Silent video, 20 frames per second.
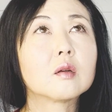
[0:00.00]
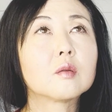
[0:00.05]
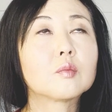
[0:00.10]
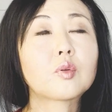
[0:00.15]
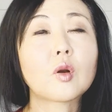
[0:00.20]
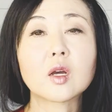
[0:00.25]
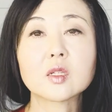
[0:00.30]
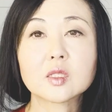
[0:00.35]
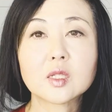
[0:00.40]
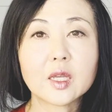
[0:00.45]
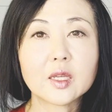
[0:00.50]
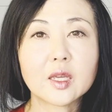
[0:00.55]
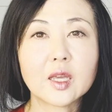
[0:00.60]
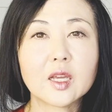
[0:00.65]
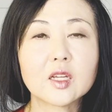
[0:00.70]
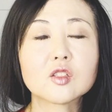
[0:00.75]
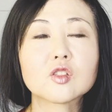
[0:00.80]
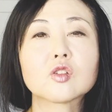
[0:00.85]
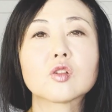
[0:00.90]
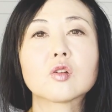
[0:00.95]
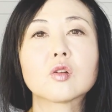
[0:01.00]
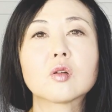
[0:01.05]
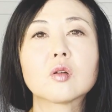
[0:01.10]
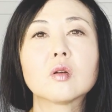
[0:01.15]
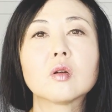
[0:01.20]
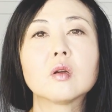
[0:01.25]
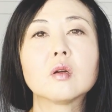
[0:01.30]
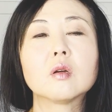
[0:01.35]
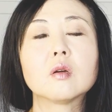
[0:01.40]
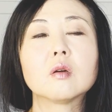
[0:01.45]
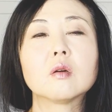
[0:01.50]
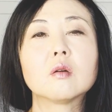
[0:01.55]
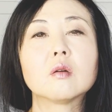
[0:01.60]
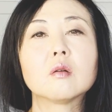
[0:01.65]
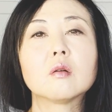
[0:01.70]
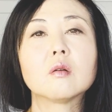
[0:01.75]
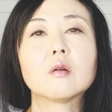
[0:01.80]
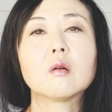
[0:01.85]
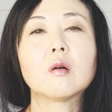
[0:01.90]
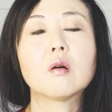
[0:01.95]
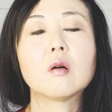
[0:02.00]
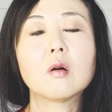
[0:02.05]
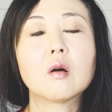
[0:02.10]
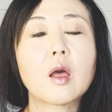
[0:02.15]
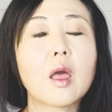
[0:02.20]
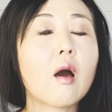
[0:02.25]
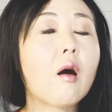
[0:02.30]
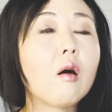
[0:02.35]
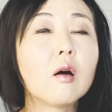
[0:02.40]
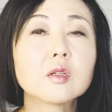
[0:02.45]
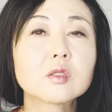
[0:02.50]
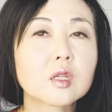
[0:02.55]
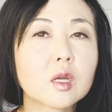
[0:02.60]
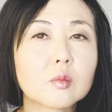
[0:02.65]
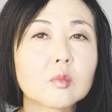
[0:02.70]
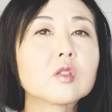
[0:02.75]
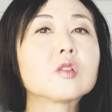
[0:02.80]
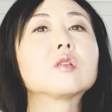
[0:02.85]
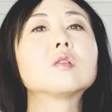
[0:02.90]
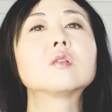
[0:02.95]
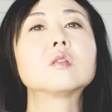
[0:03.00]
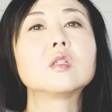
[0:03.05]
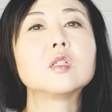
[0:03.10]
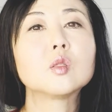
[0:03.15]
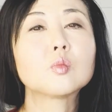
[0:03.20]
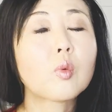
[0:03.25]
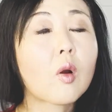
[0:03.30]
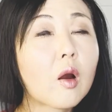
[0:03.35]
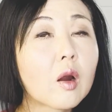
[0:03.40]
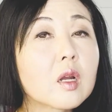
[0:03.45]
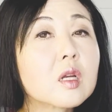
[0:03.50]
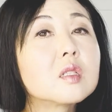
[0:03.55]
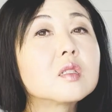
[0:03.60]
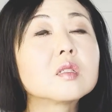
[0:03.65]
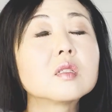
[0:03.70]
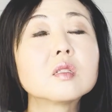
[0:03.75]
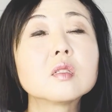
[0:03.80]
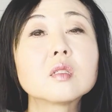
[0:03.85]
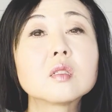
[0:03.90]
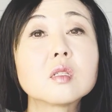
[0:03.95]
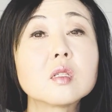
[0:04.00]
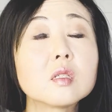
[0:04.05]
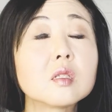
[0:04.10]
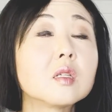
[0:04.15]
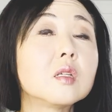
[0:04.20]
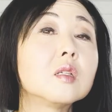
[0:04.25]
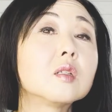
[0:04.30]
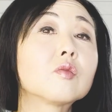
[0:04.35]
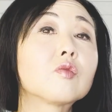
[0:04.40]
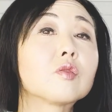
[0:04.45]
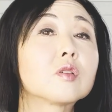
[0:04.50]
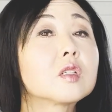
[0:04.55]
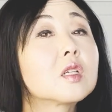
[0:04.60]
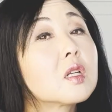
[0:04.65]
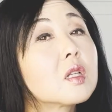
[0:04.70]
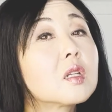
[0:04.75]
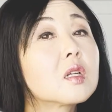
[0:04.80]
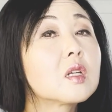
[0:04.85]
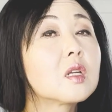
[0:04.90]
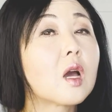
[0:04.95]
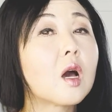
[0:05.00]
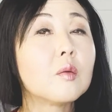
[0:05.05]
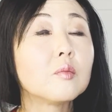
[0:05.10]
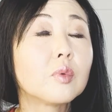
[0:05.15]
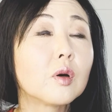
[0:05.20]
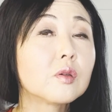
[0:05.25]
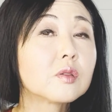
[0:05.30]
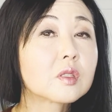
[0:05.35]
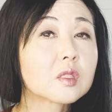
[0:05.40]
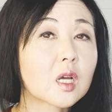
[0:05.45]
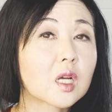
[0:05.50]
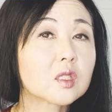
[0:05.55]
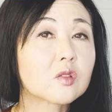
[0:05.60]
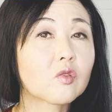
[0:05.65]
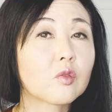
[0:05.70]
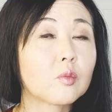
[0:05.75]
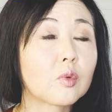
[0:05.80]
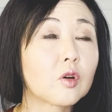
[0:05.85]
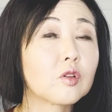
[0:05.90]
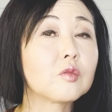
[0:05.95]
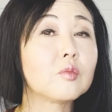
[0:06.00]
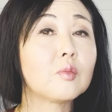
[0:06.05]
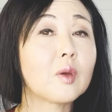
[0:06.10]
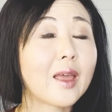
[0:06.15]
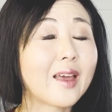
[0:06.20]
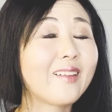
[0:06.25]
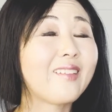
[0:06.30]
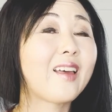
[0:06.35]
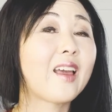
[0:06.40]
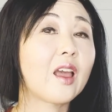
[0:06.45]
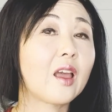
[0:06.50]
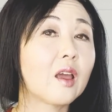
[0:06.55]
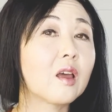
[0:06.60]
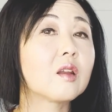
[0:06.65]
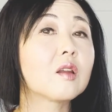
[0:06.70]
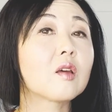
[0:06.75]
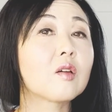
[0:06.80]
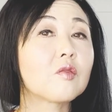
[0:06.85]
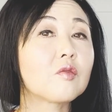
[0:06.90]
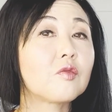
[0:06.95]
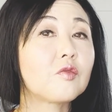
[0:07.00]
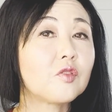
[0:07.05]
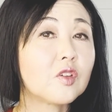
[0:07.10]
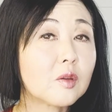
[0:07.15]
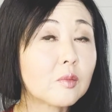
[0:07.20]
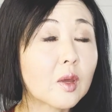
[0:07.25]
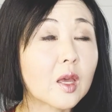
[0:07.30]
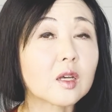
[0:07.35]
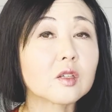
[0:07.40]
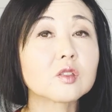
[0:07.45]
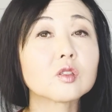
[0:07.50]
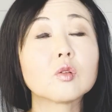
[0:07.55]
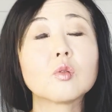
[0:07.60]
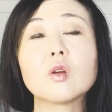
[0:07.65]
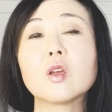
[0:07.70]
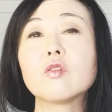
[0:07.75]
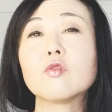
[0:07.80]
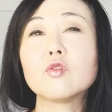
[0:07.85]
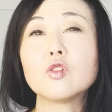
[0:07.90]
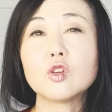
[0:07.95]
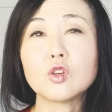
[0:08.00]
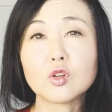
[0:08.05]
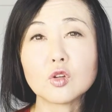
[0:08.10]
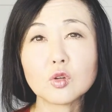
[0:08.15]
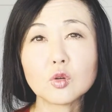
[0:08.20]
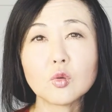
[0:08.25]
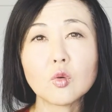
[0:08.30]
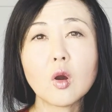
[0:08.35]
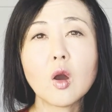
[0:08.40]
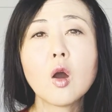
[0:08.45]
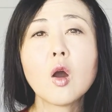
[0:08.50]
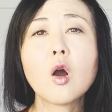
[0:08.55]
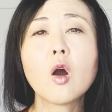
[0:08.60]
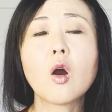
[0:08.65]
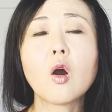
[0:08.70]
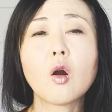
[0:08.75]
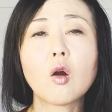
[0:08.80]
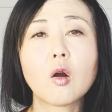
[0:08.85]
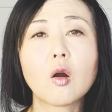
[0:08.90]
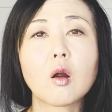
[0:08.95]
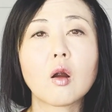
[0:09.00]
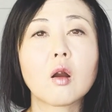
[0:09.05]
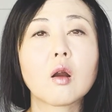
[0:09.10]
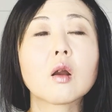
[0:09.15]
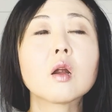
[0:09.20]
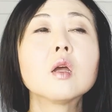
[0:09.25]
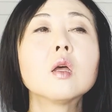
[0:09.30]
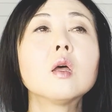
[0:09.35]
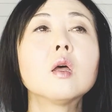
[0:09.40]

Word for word: prostate cancer, Alzheimer's disease, Parkinson's disease, fertility on both sides for both male and female. So if you are